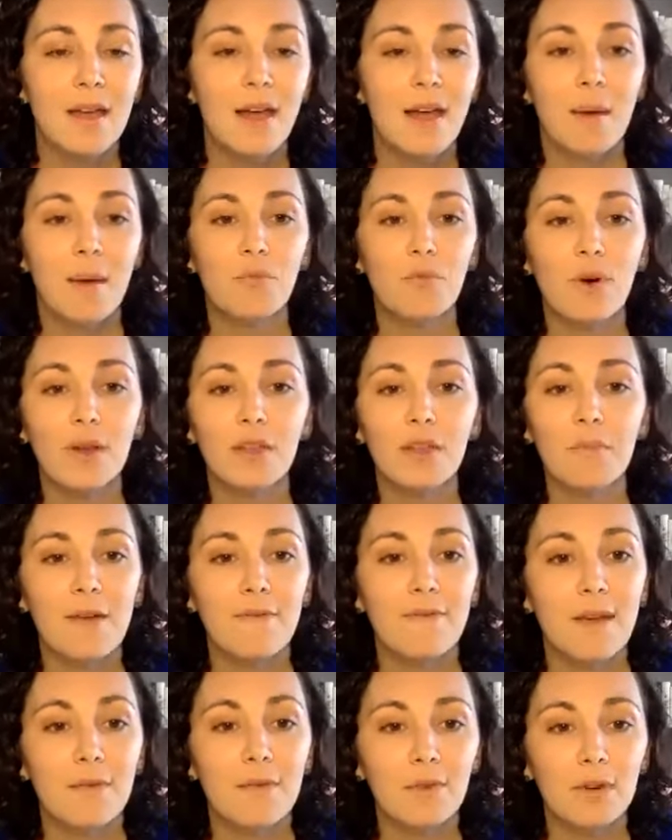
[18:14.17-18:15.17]
One of
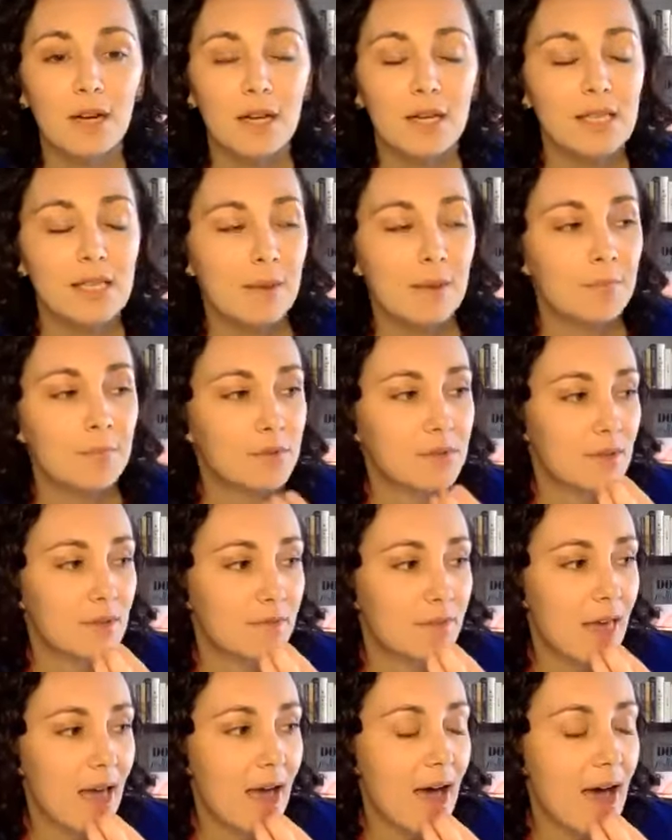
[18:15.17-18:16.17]
my favorite examples
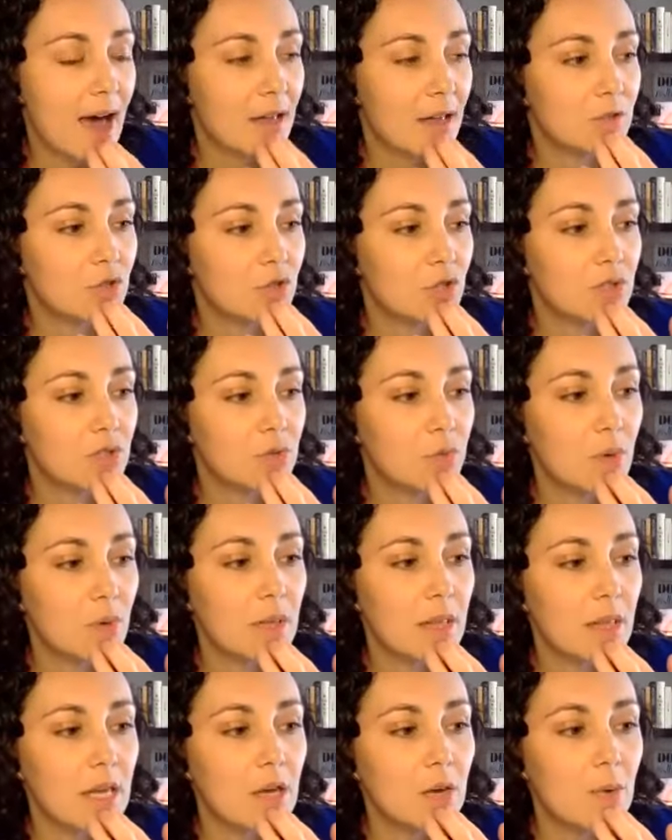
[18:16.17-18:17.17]
of that, just
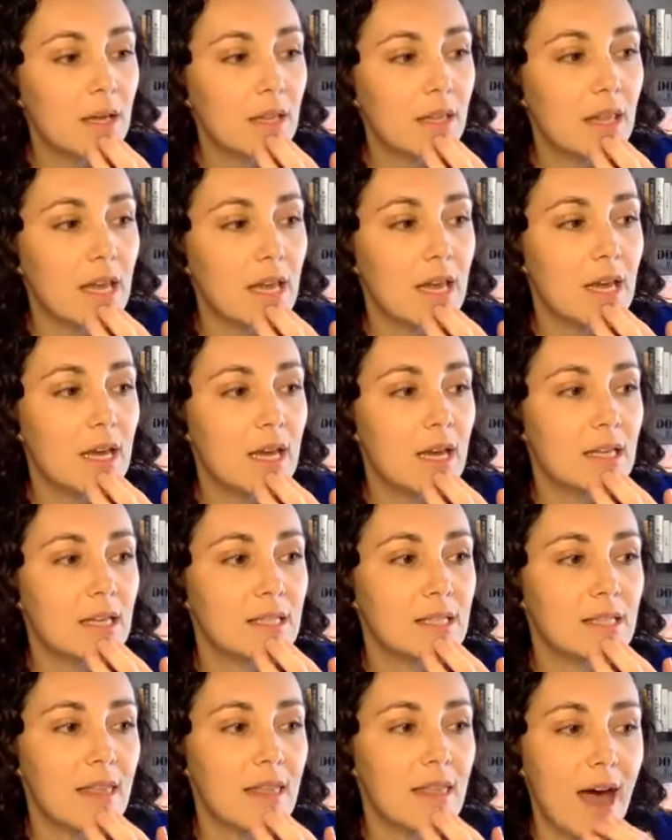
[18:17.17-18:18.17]
really quickly,
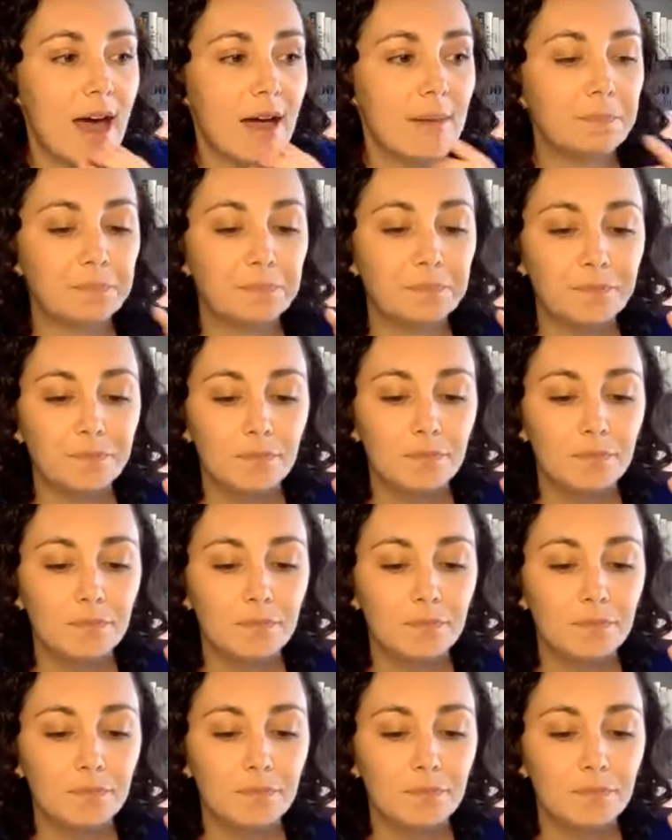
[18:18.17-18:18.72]
is that